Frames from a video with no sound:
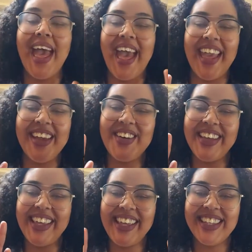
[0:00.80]
Hey
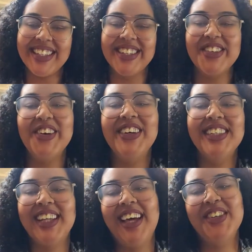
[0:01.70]
Queens, it's your girl
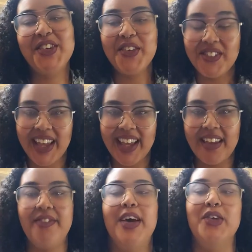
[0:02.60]
Sasha
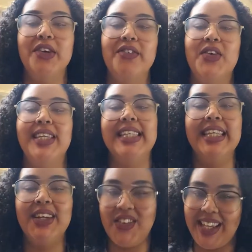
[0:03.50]
Ravae, founder of Queen
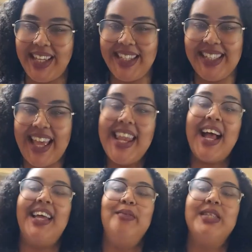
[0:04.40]
Telling Queens, and
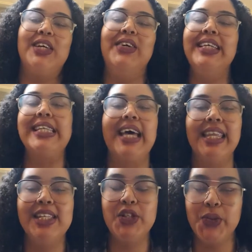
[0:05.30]
I am so
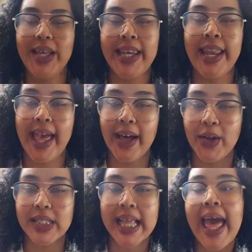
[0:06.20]
excited to
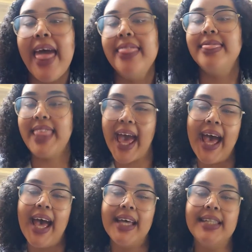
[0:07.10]
announce
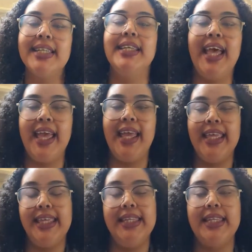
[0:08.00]
that today
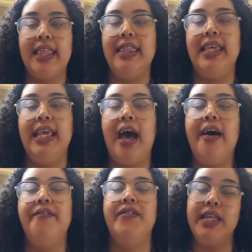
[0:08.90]
is the
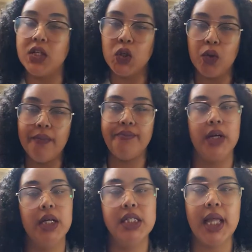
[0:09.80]
official
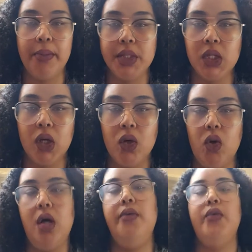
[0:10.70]
first episode
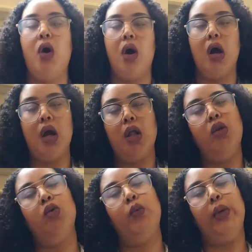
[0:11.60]
of our
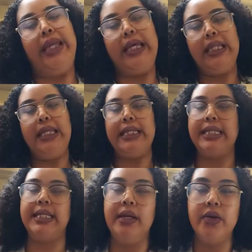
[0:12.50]
new weekly
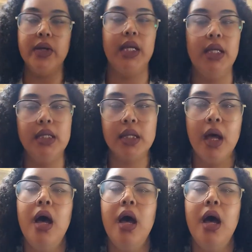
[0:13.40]
series.